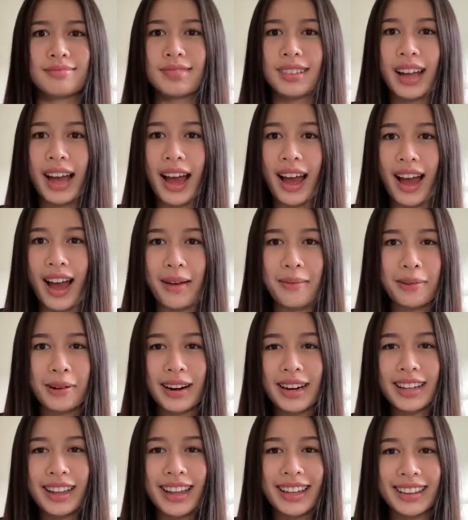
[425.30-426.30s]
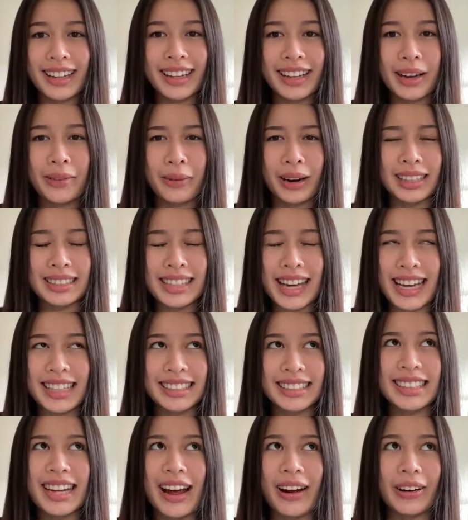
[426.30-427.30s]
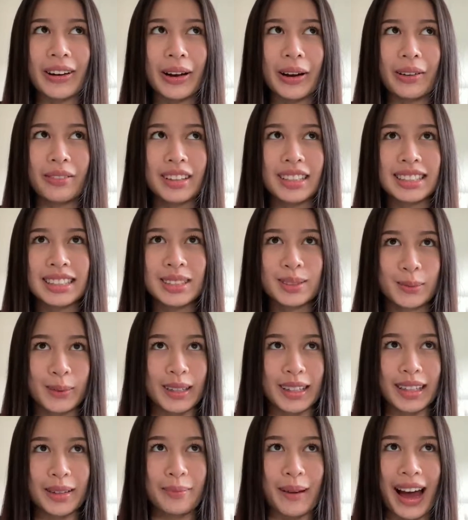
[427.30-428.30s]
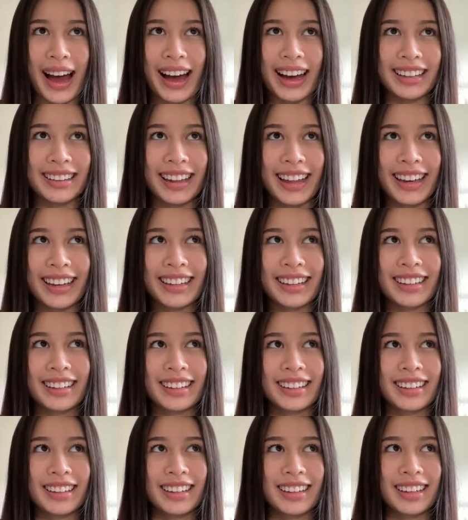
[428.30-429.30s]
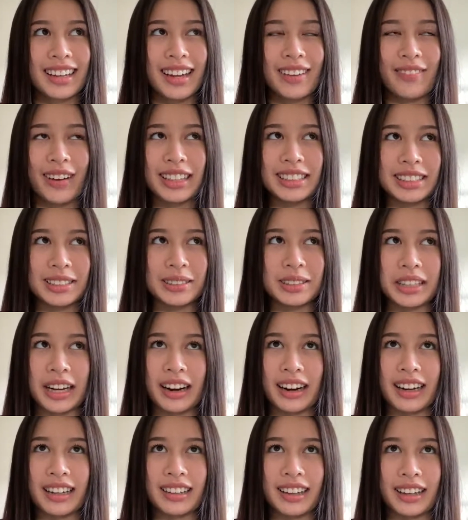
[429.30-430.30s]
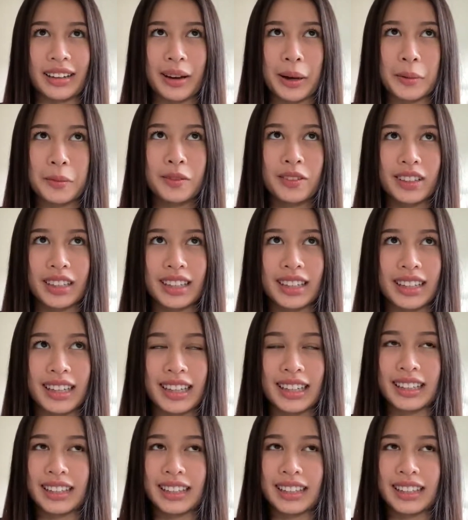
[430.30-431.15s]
I, I'm already like thinking worst case scenario, if this is really bad, like if I do share it, like hopefully